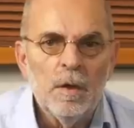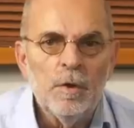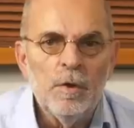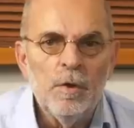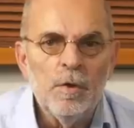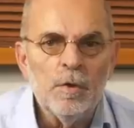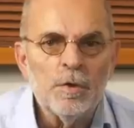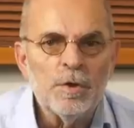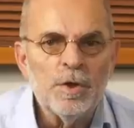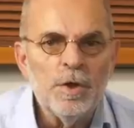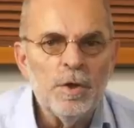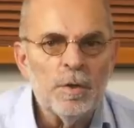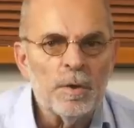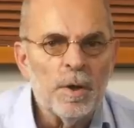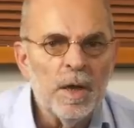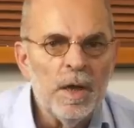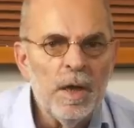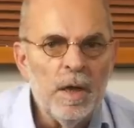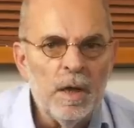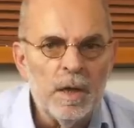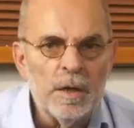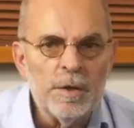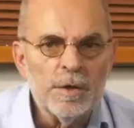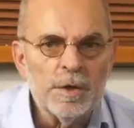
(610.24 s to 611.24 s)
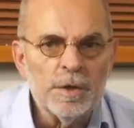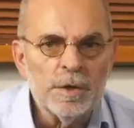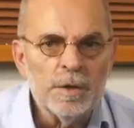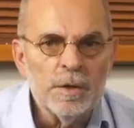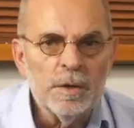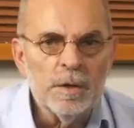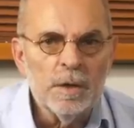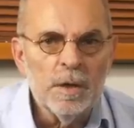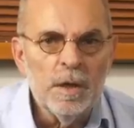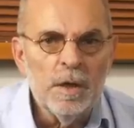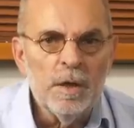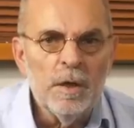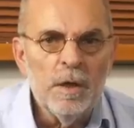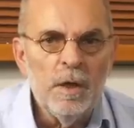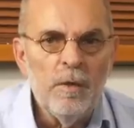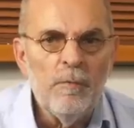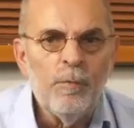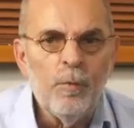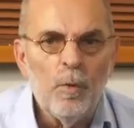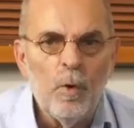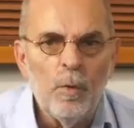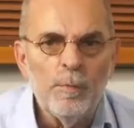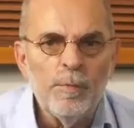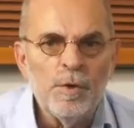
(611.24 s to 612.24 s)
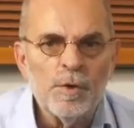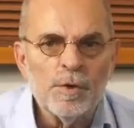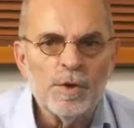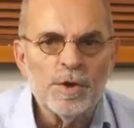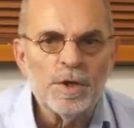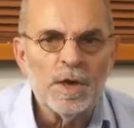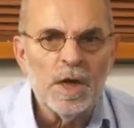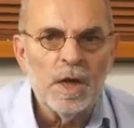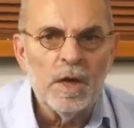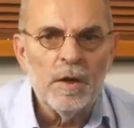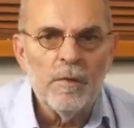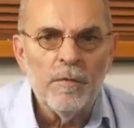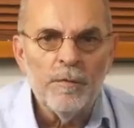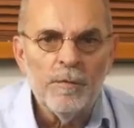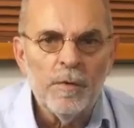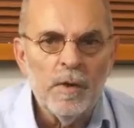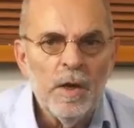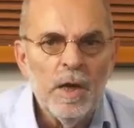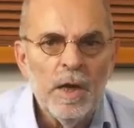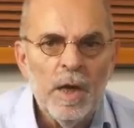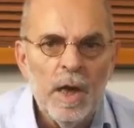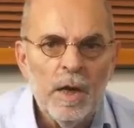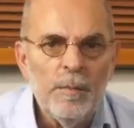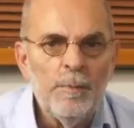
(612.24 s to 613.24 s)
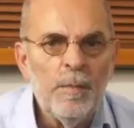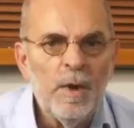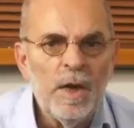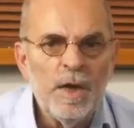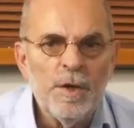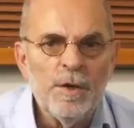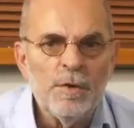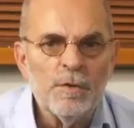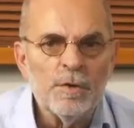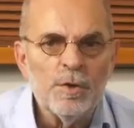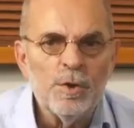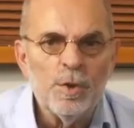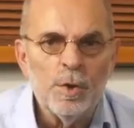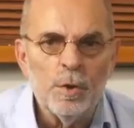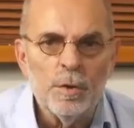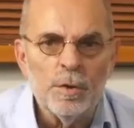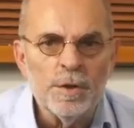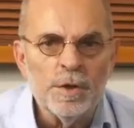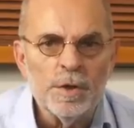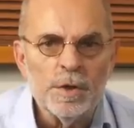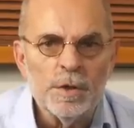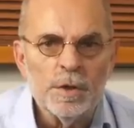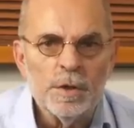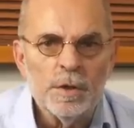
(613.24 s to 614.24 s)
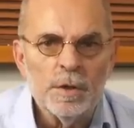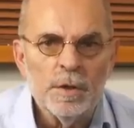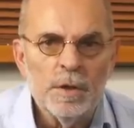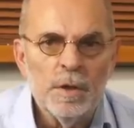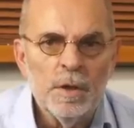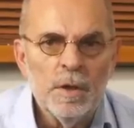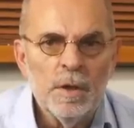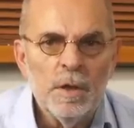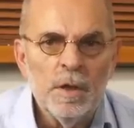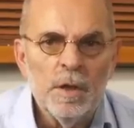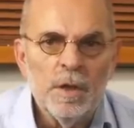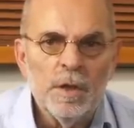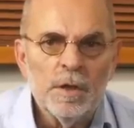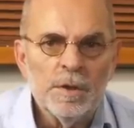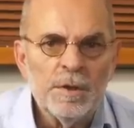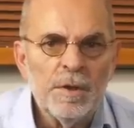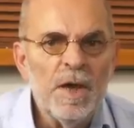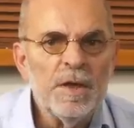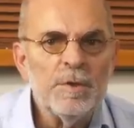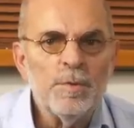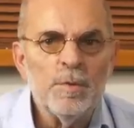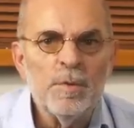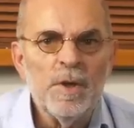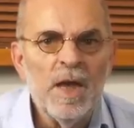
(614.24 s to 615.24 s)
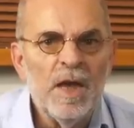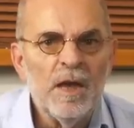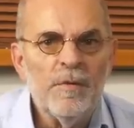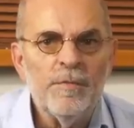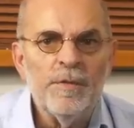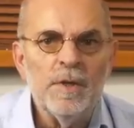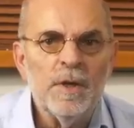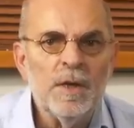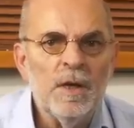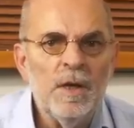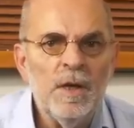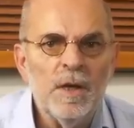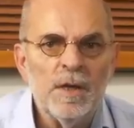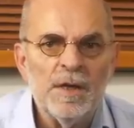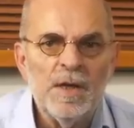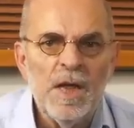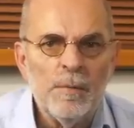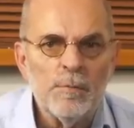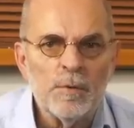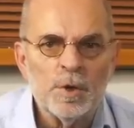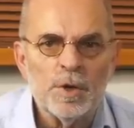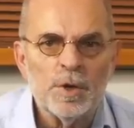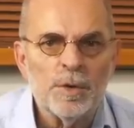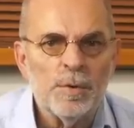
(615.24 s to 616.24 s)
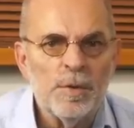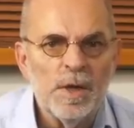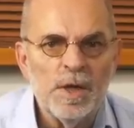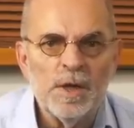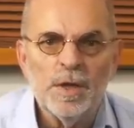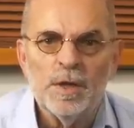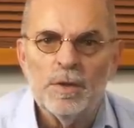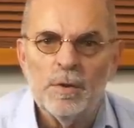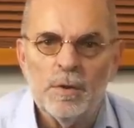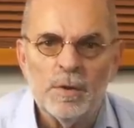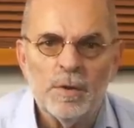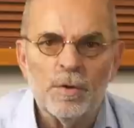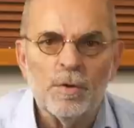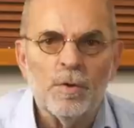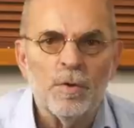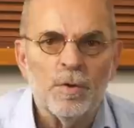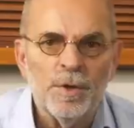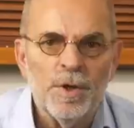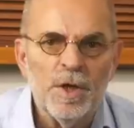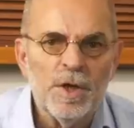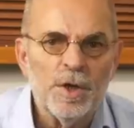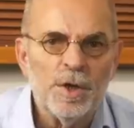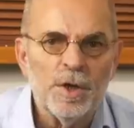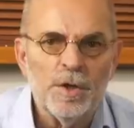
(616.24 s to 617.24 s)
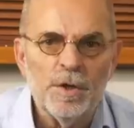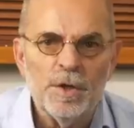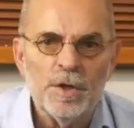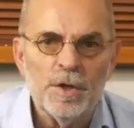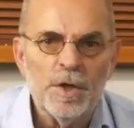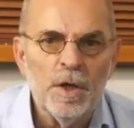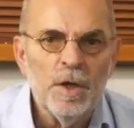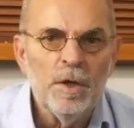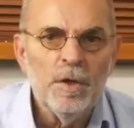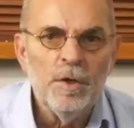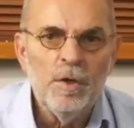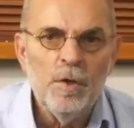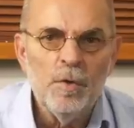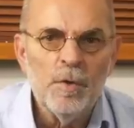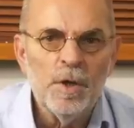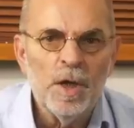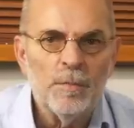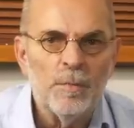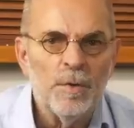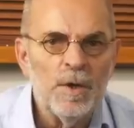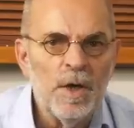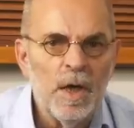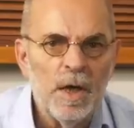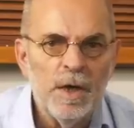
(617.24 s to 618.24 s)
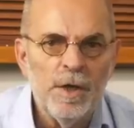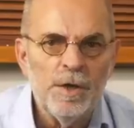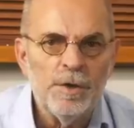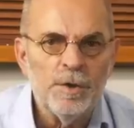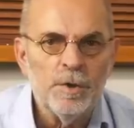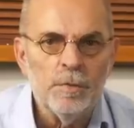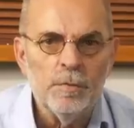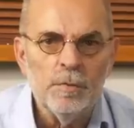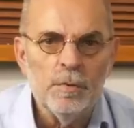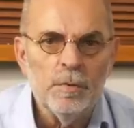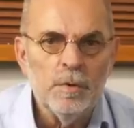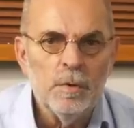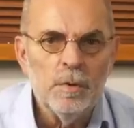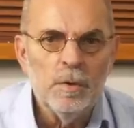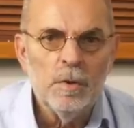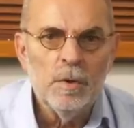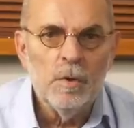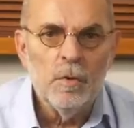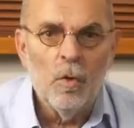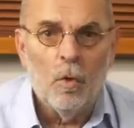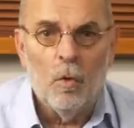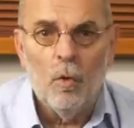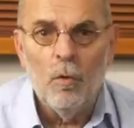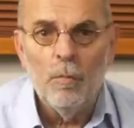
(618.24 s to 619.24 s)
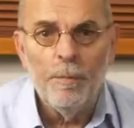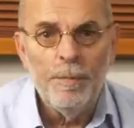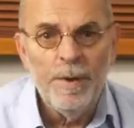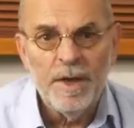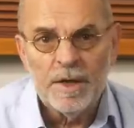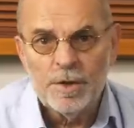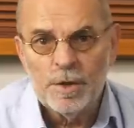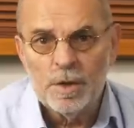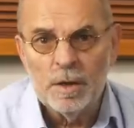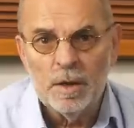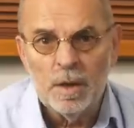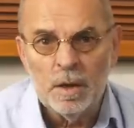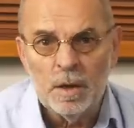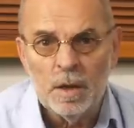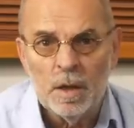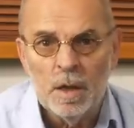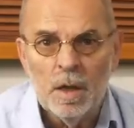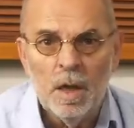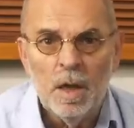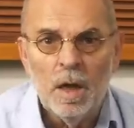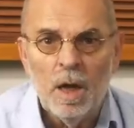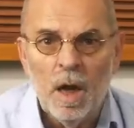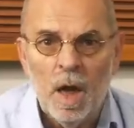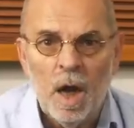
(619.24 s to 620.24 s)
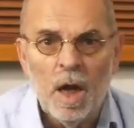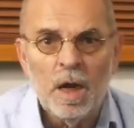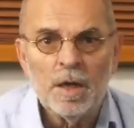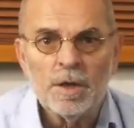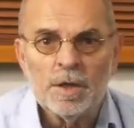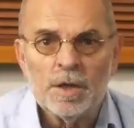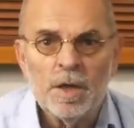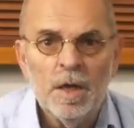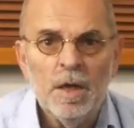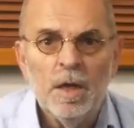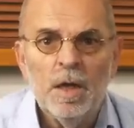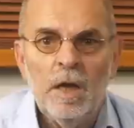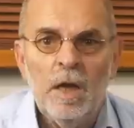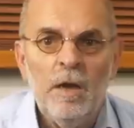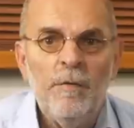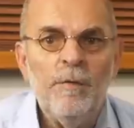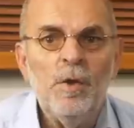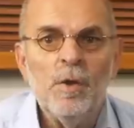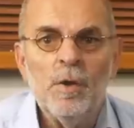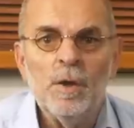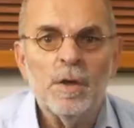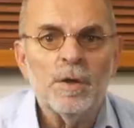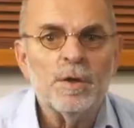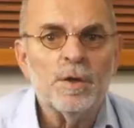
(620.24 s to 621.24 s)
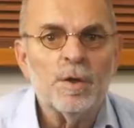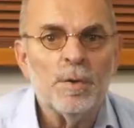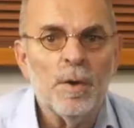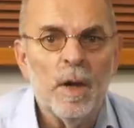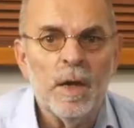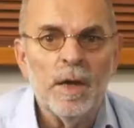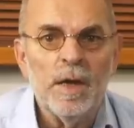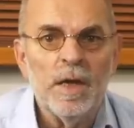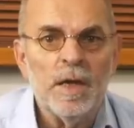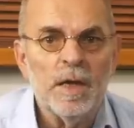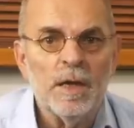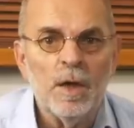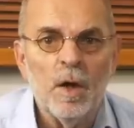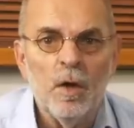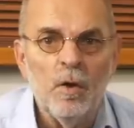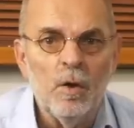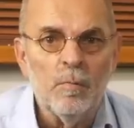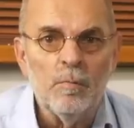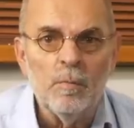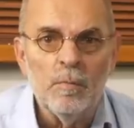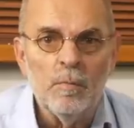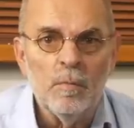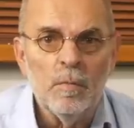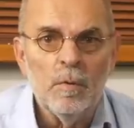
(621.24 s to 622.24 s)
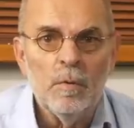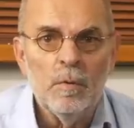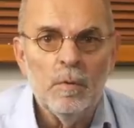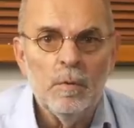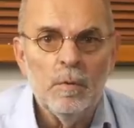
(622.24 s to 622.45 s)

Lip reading: Use your ears, inform yourself and make your choice. Try to have the gear demonstrated on the conditions you can relate to, or better, ask if you can try it at home.